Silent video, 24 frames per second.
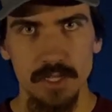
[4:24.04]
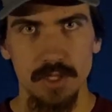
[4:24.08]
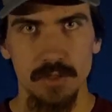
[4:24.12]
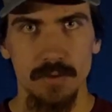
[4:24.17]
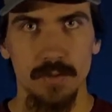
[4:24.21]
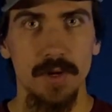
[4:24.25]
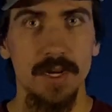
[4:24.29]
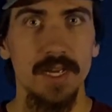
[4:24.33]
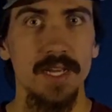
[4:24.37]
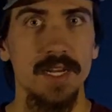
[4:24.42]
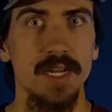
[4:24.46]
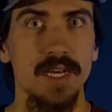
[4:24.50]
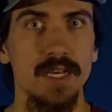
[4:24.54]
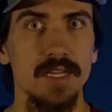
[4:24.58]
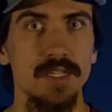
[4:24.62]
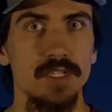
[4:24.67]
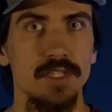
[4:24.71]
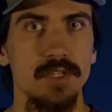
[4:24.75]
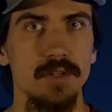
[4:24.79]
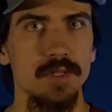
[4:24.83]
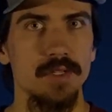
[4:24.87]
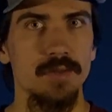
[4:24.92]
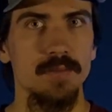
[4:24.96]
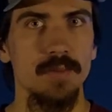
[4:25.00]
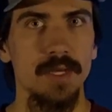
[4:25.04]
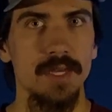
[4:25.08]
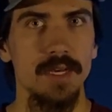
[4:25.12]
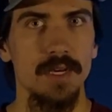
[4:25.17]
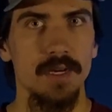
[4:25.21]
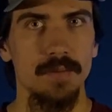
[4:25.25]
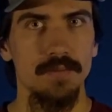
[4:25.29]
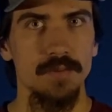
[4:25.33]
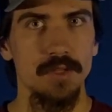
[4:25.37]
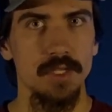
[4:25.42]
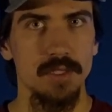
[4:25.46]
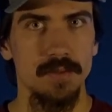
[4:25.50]
is a ruggedized USB
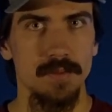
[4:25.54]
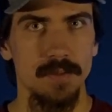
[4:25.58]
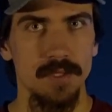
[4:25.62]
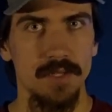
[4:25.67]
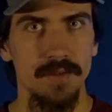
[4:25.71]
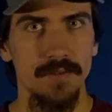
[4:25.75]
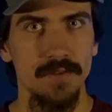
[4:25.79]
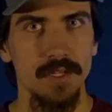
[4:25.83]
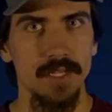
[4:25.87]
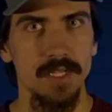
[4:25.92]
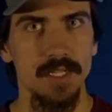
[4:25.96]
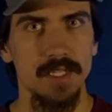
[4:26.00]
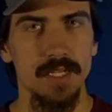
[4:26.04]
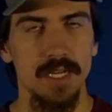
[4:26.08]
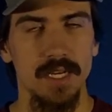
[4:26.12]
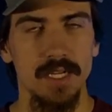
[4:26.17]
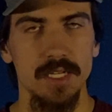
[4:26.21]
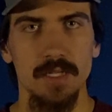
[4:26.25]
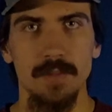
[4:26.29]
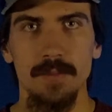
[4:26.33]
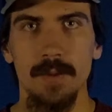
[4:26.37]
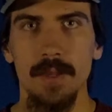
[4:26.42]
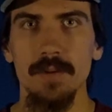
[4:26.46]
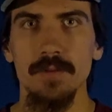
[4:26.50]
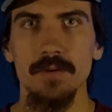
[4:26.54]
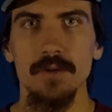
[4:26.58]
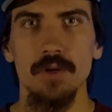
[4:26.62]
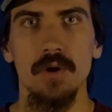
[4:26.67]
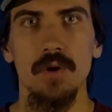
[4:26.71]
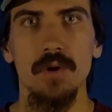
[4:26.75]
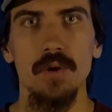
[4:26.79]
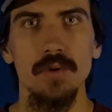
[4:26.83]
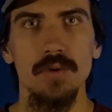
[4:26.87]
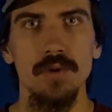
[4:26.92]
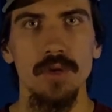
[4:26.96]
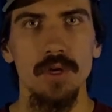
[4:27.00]
hub that's specifically designed to be able to
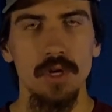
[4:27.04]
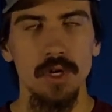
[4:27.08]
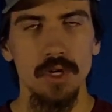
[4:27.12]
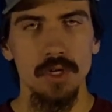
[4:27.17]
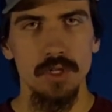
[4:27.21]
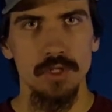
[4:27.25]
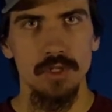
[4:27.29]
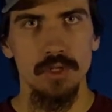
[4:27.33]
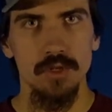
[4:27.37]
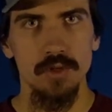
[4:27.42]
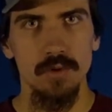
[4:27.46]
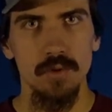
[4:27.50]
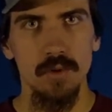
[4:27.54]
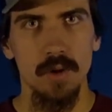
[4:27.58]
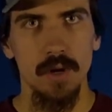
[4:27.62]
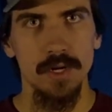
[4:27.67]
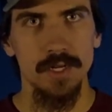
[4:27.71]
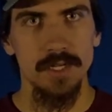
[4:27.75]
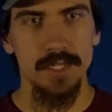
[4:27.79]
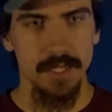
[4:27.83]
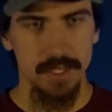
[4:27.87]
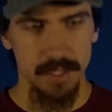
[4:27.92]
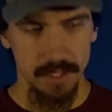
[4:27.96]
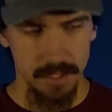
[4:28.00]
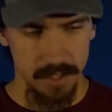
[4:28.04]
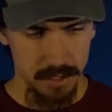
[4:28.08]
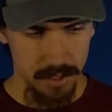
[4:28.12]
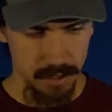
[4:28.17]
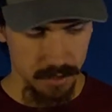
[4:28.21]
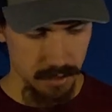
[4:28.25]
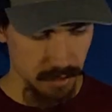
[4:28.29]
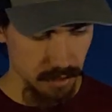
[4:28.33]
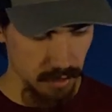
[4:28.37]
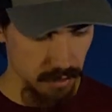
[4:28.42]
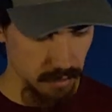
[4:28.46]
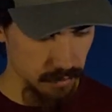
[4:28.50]
hold two RTL
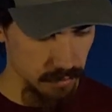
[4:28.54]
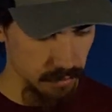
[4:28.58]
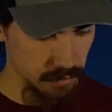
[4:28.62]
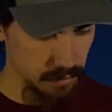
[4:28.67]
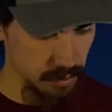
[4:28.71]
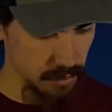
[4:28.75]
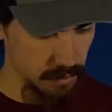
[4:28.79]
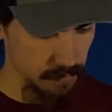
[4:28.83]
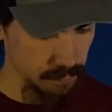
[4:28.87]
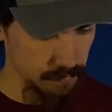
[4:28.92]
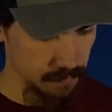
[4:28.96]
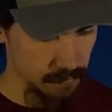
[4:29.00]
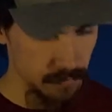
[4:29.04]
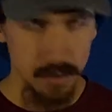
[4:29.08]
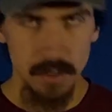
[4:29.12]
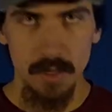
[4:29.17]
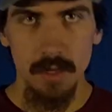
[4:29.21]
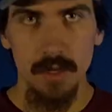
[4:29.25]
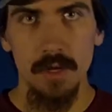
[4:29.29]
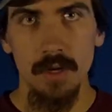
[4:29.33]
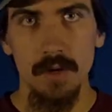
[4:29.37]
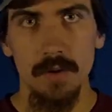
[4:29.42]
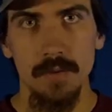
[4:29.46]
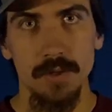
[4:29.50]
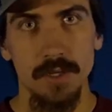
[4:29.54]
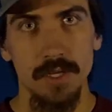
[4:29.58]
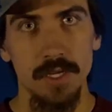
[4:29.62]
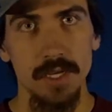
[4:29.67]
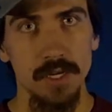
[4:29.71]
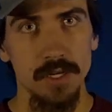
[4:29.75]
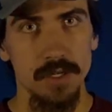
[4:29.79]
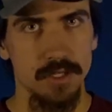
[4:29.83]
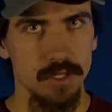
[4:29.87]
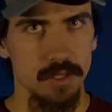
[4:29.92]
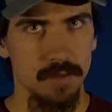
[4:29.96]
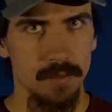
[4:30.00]
SDR dongles. When you get
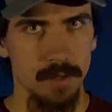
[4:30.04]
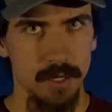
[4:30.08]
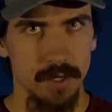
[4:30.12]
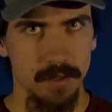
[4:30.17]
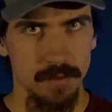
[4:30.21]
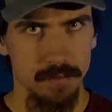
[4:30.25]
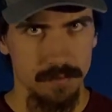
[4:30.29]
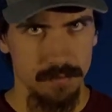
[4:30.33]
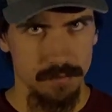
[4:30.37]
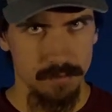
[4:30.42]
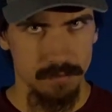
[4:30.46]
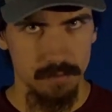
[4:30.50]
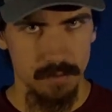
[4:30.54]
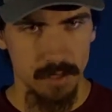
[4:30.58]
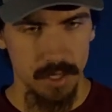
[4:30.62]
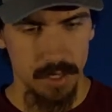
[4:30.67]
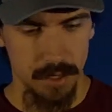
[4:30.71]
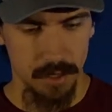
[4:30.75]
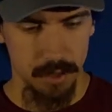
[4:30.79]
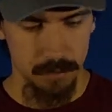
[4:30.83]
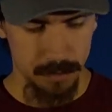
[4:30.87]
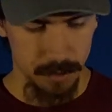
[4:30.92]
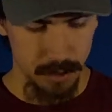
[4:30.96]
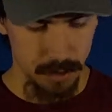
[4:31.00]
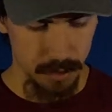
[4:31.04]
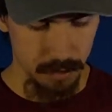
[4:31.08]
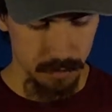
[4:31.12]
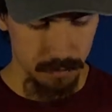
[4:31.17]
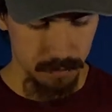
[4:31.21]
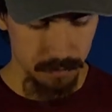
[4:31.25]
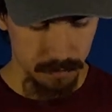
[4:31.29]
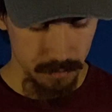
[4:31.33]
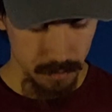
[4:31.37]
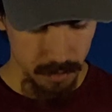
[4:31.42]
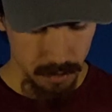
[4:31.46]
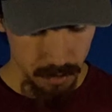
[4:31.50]
yours in the mail, and I hope you do,
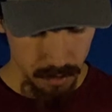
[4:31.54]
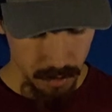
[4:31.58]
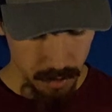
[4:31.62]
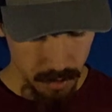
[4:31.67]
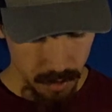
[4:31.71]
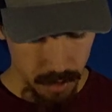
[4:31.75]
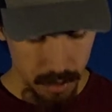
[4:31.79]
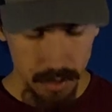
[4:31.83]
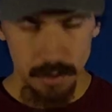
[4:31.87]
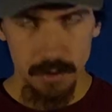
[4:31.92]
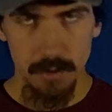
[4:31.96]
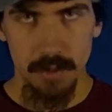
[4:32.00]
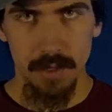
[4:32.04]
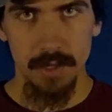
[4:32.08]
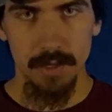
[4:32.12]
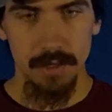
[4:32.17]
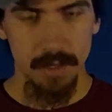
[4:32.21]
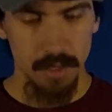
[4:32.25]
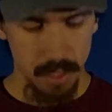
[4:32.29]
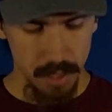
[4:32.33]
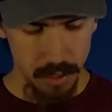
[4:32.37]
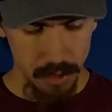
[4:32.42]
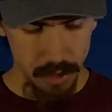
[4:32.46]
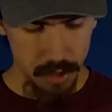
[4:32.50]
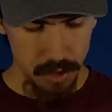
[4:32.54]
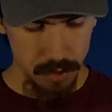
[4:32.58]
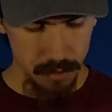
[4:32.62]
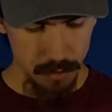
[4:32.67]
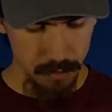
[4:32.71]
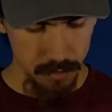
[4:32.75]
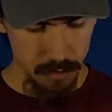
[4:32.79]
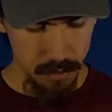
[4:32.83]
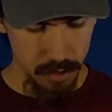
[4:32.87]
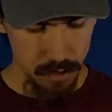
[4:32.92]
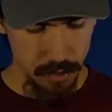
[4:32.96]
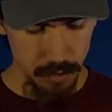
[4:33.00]
you can
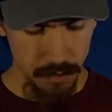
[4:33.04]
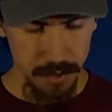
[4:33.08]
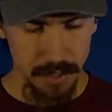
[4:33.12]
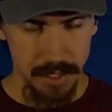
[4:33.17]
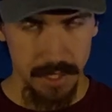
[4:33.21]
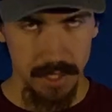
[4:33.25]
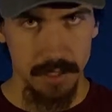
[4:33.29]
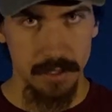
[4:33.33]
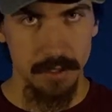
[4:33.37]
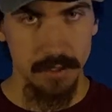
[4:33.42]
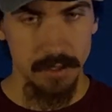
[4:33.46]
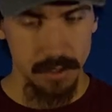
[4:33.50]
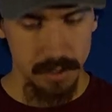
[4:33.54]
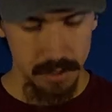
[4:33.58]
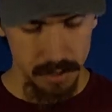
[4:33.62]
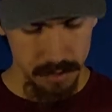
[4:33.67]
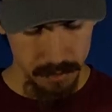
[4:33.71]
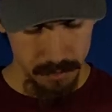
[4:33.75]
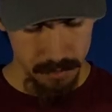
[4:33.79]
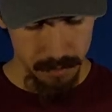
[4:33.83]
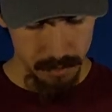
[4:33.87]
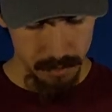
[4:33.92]
unscrew the two connectors